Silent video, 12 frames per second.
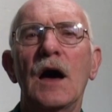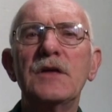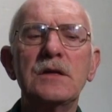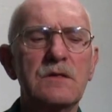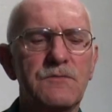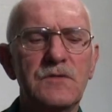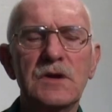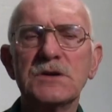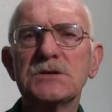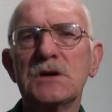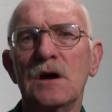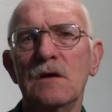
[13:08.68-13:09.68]
I think the
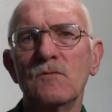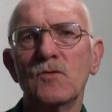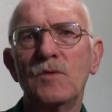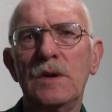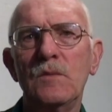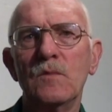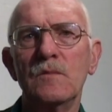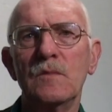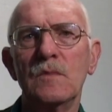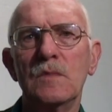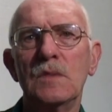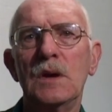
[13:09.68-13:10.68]
first Carnival
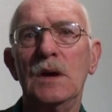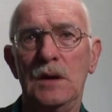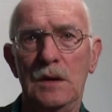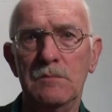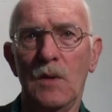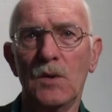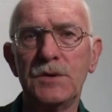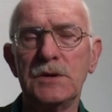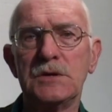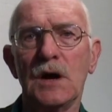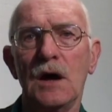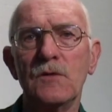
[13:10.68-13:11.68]
Queen in
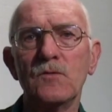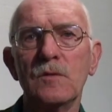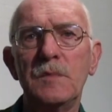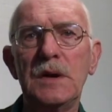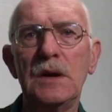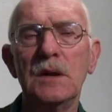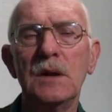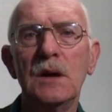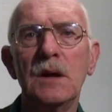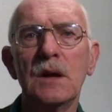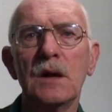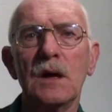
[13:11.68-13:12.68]
modern times would have been